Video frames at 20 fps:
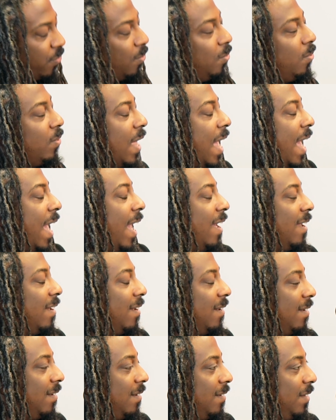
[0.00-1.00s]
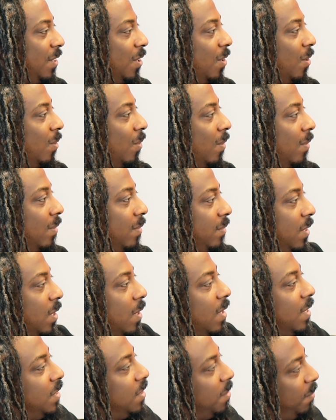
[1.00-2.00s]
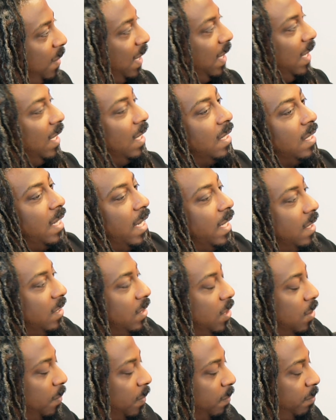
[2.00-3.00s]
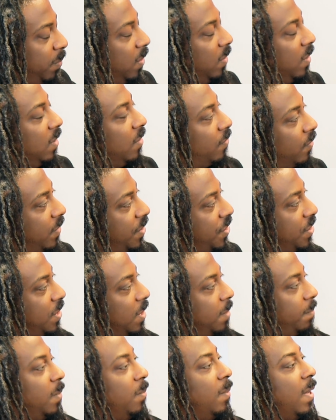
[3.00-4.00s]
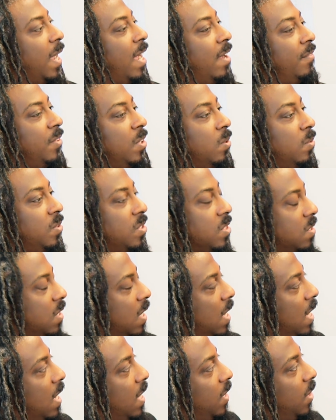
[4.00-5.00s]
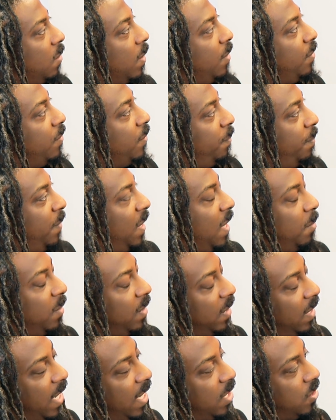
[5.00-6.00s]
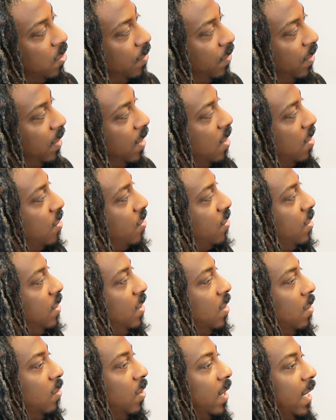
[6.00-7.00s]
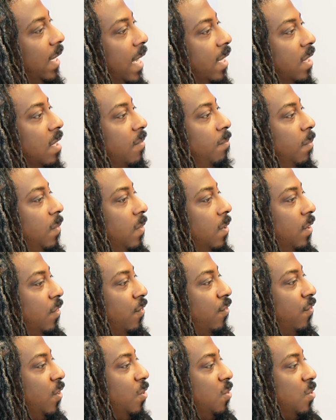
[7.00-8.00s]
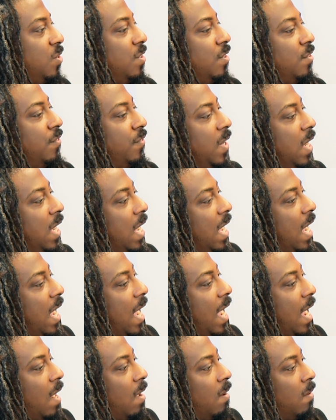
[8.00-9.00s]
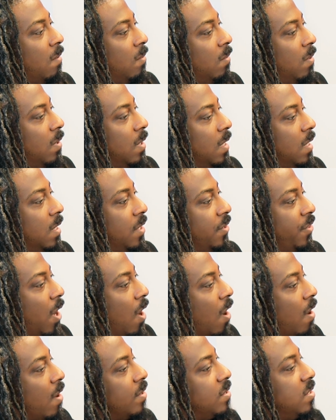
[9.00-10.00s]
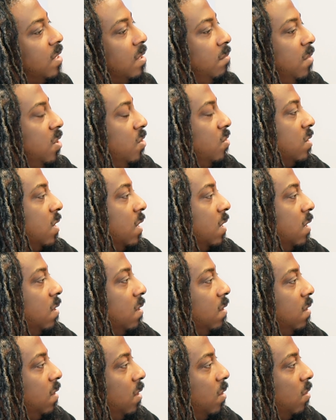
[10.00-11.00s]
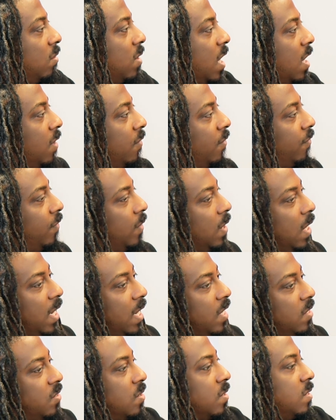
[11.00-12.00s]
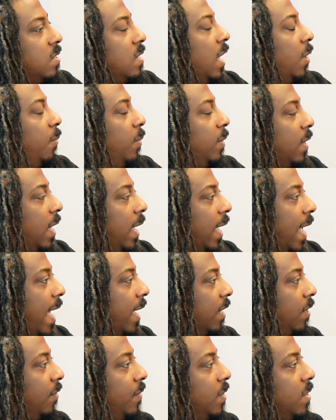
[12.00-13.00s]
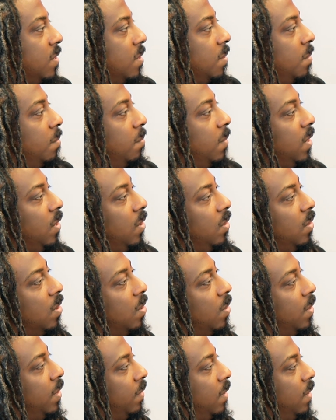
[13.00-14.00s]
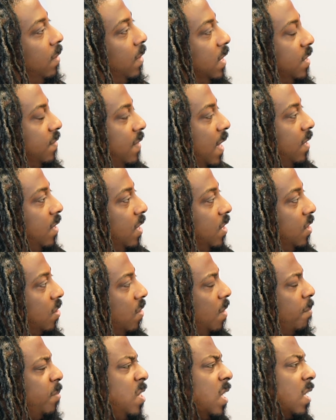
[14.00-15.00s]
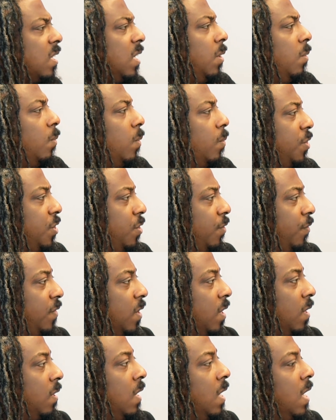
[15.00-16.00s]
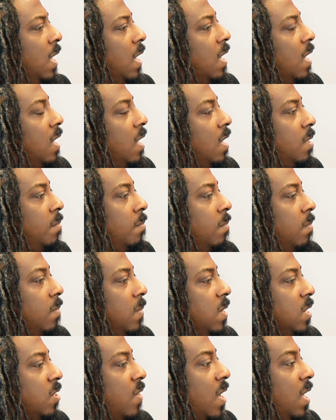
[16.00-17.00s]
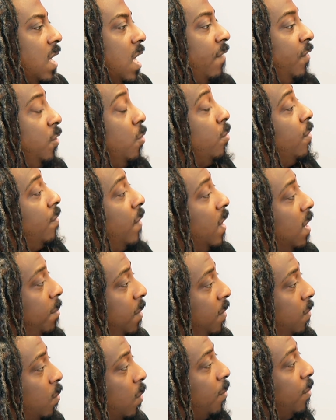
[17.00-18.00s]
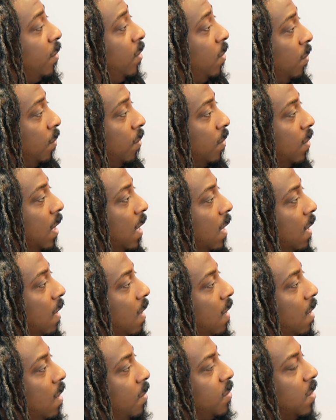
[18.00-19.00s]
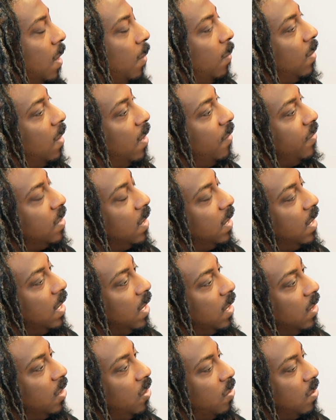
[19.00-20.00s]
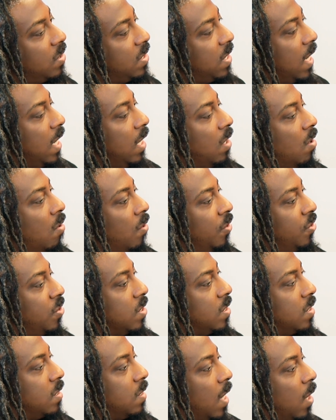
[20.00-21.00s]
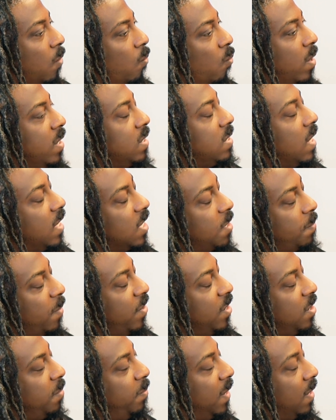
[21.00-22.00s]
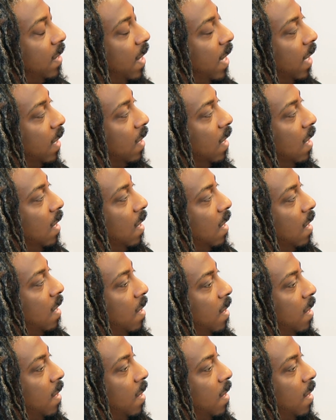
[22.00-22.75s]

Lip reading: through that, us meeting and building a friendship or what have you, just the way we've been able to engage over the years, looking at the infusion of how the arts and music, kind of intersect with activism, and things of that nature. And particularly what you've done is around a lot of youth development. You work with youth. So I would love to get your take on just what has that experience been like,